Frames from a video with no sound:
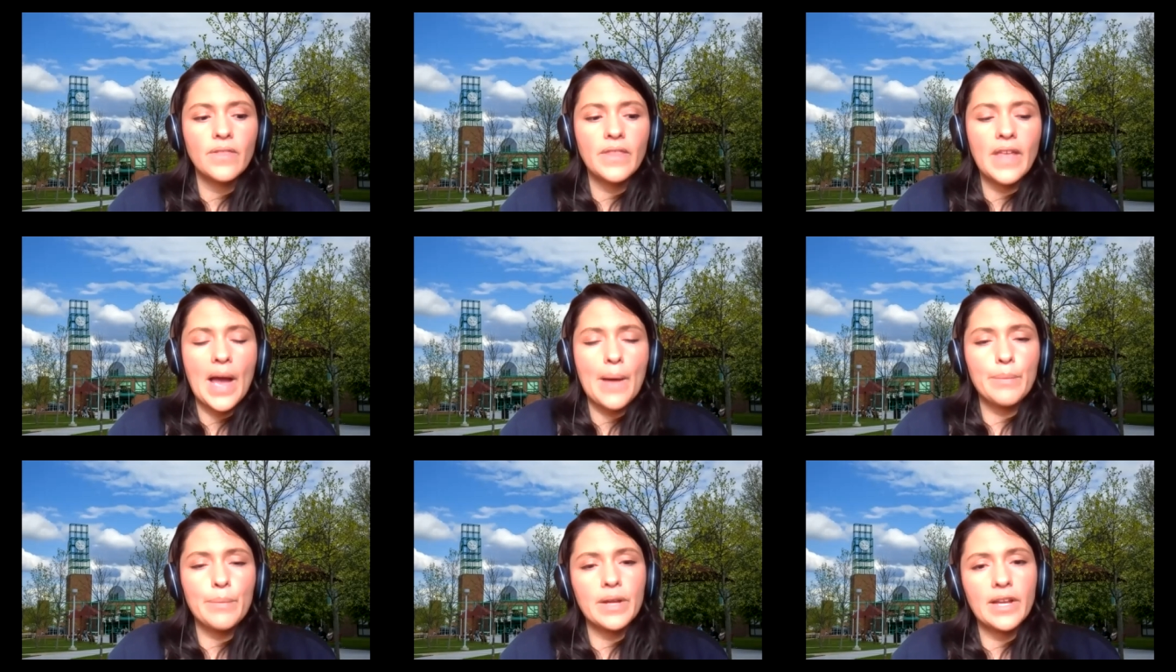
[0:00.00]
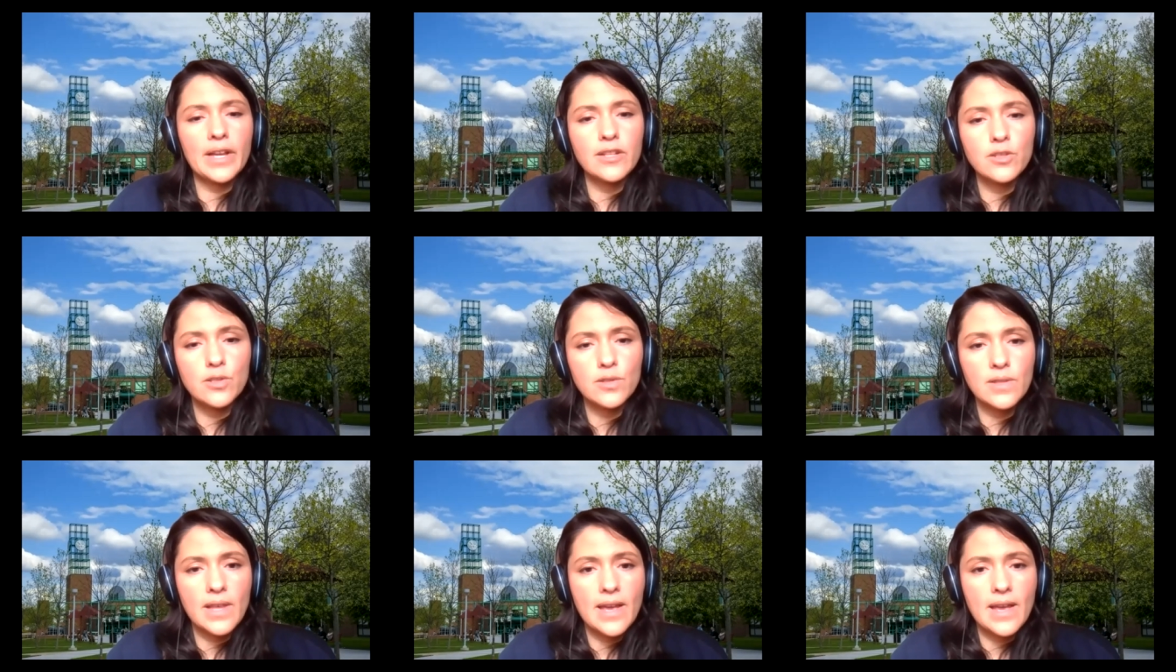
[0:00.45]
the
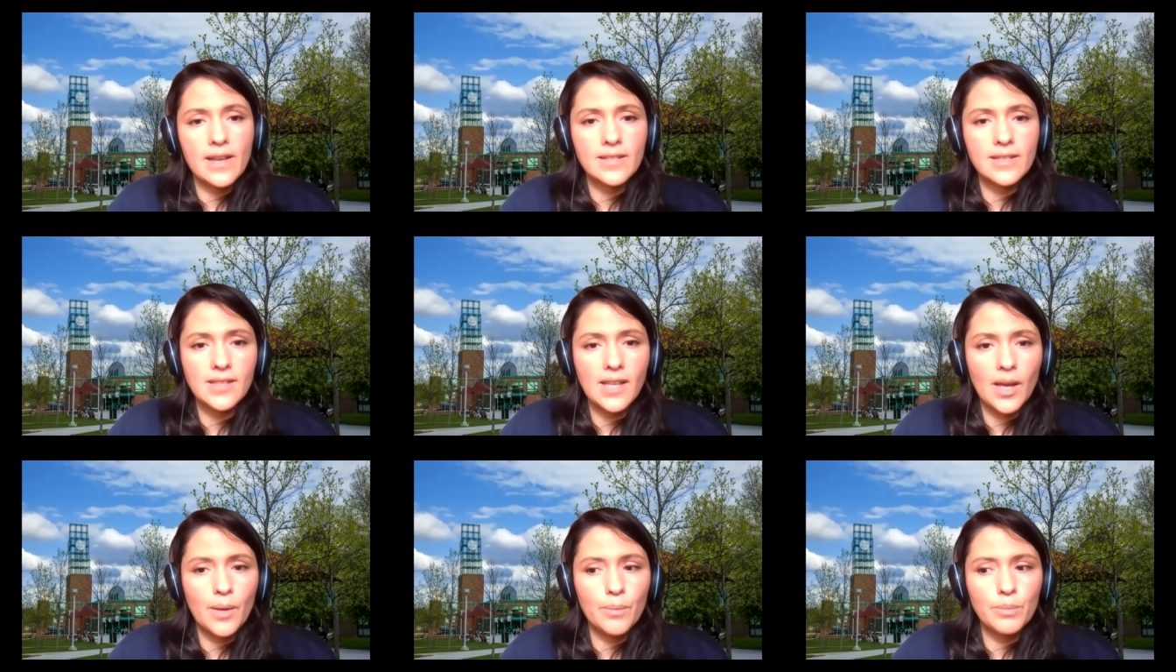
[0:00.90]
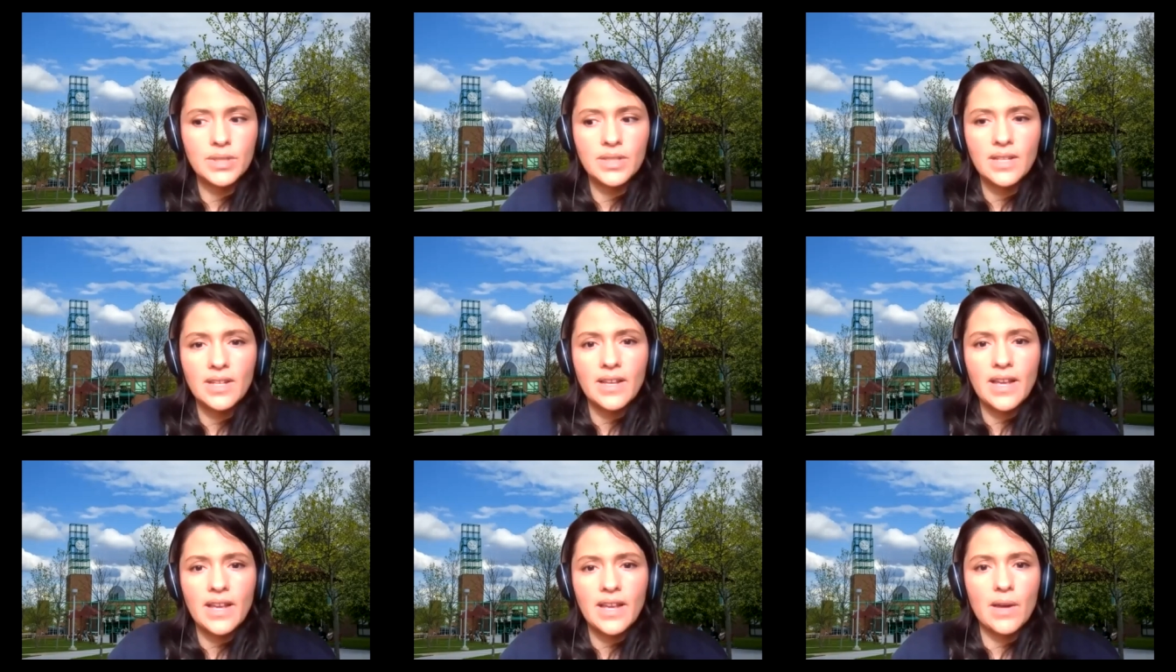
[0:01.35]
applications they accept,
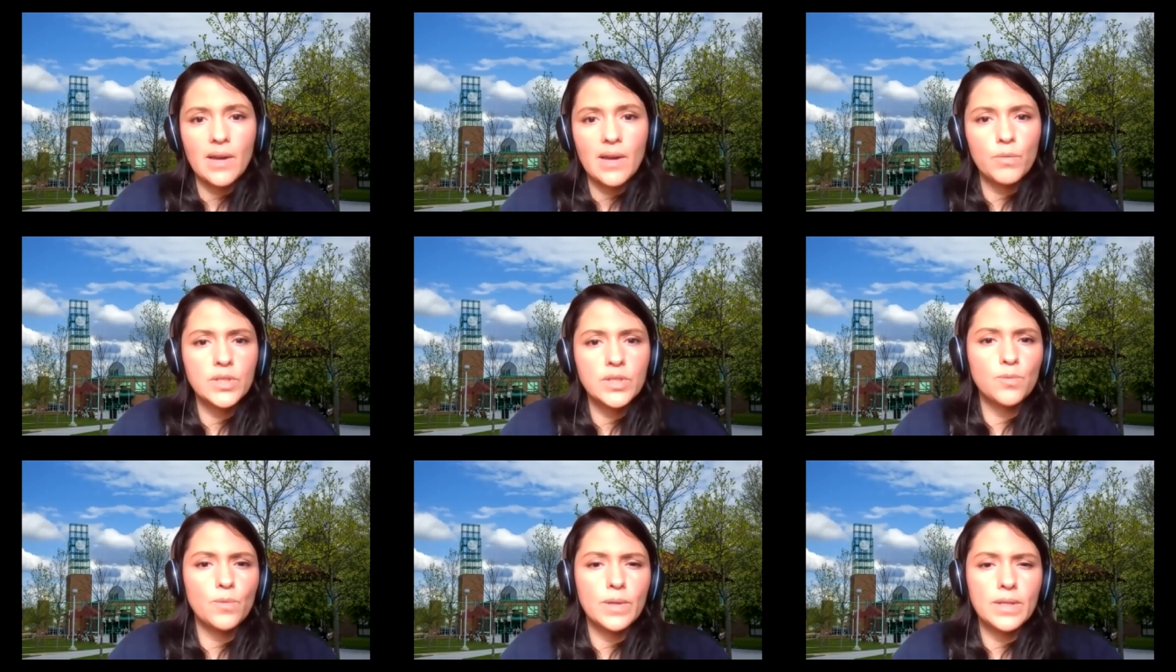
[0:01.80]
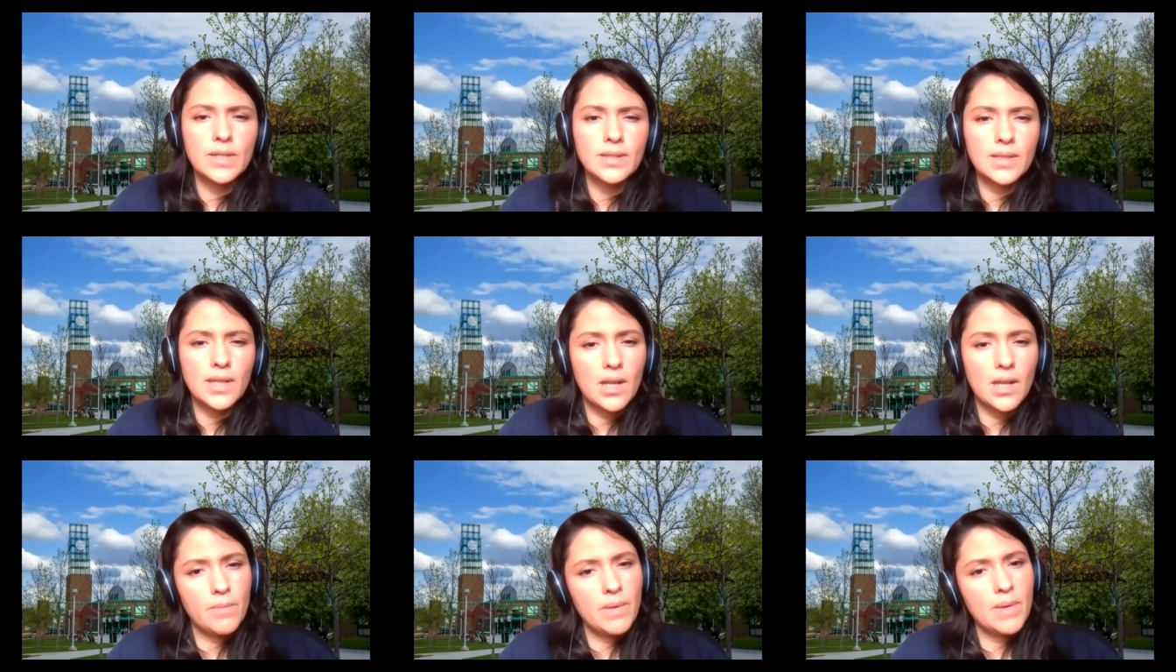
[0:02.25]
and which one
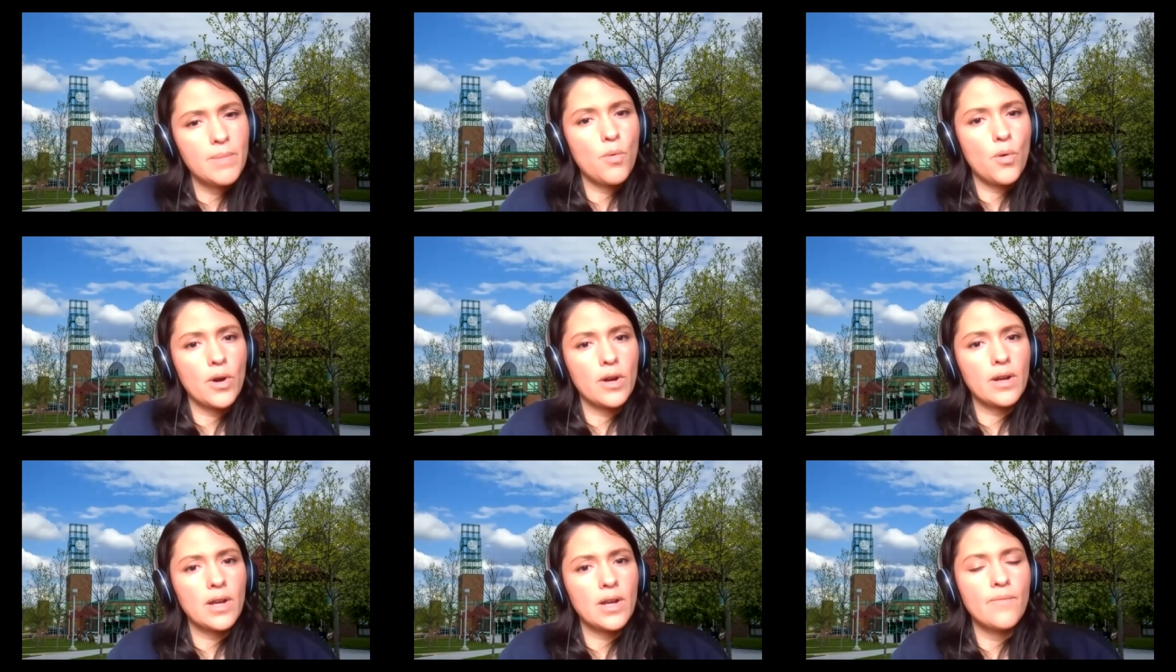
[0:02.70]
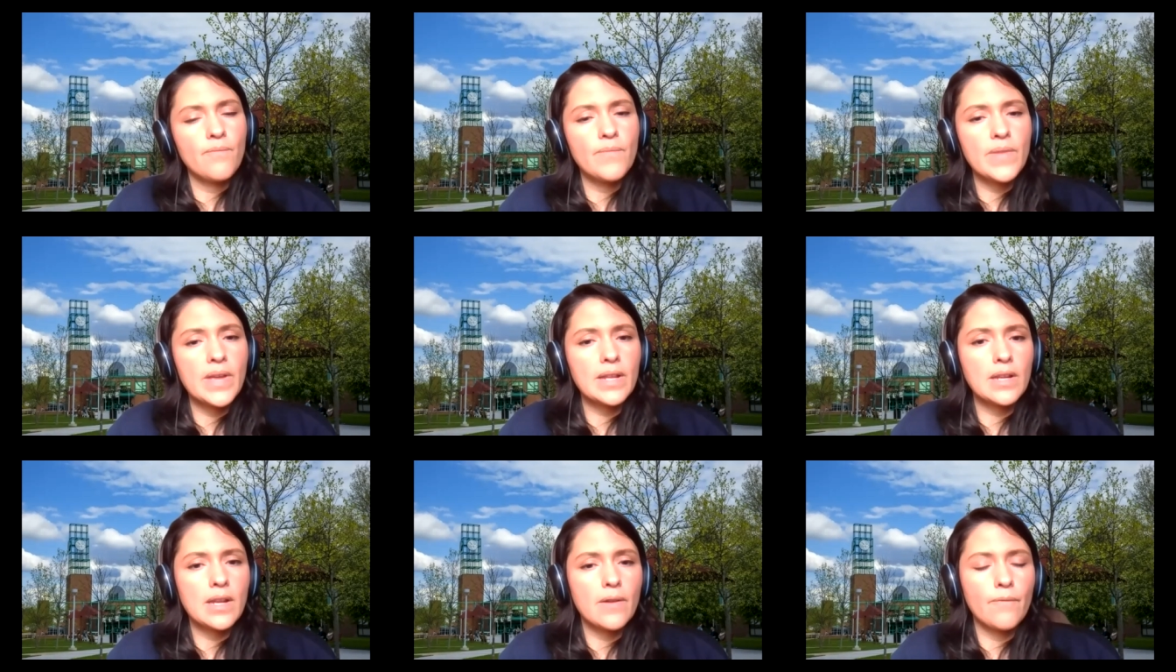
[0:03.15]
is going to be more
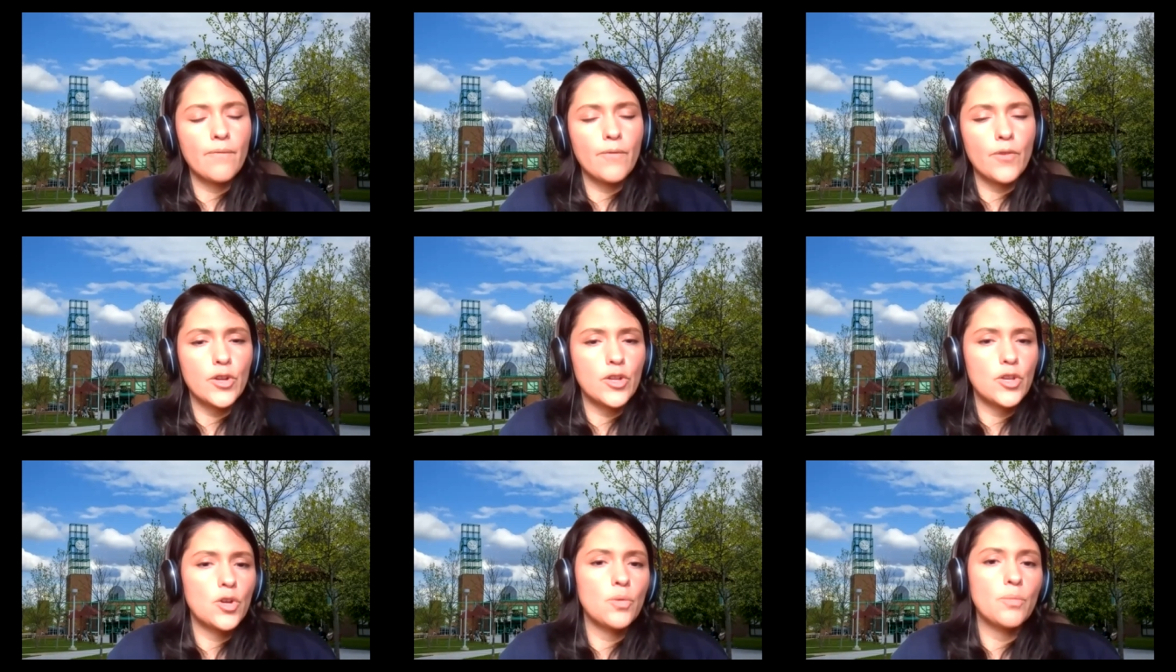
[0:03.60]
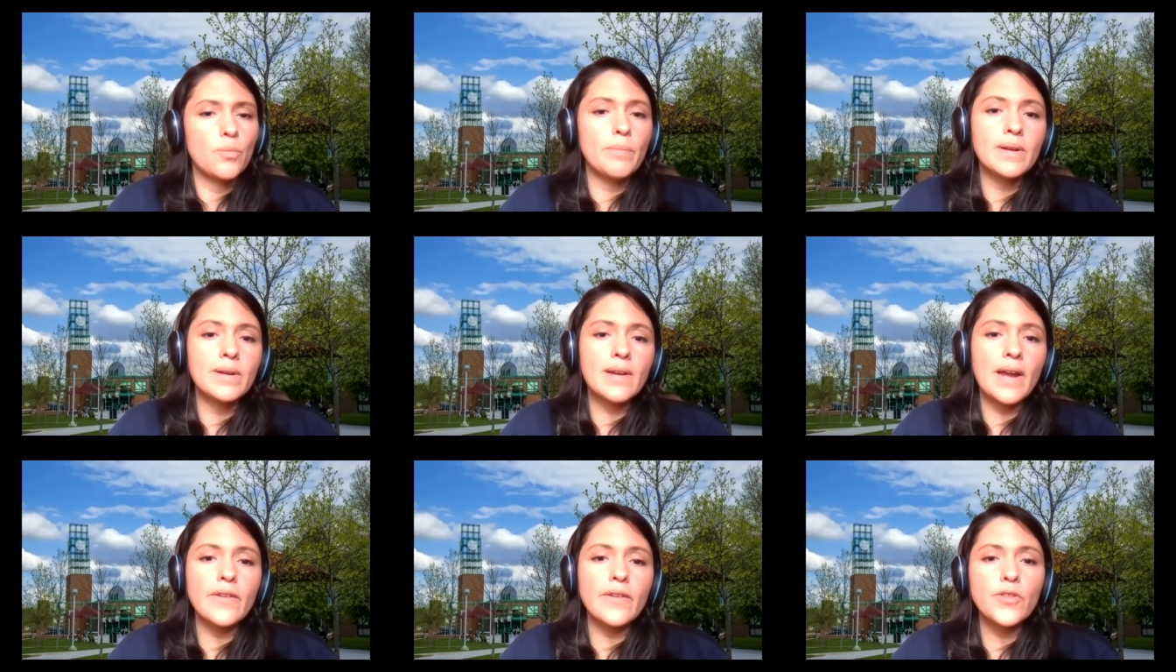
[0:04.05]
convenient for you,
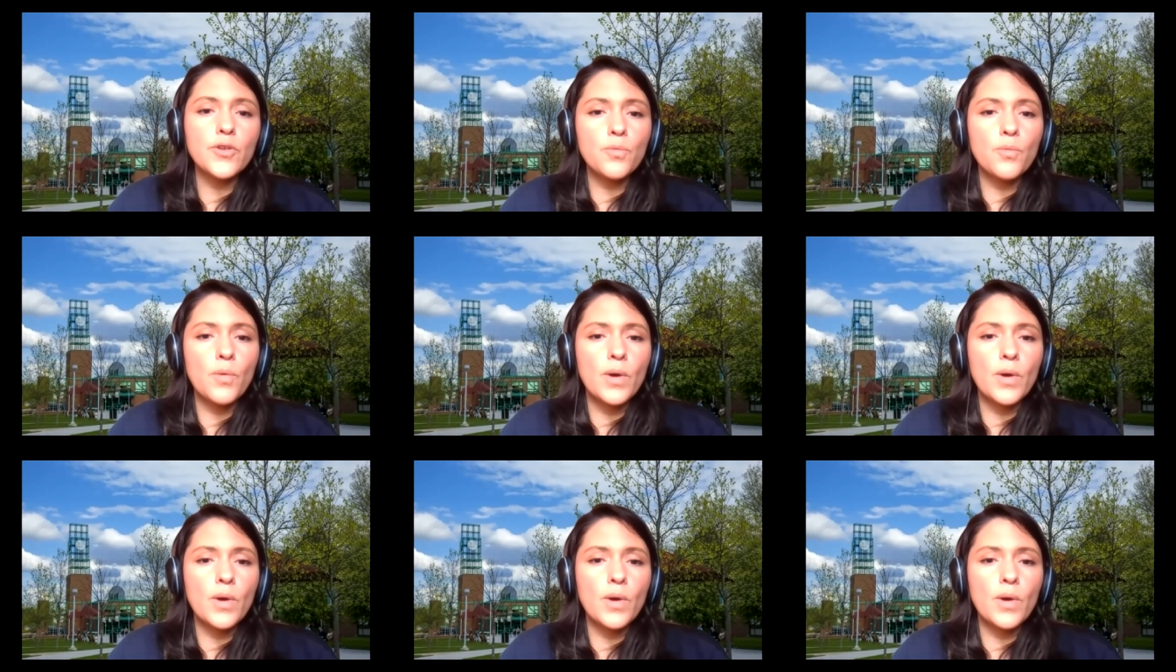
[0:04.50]
but neither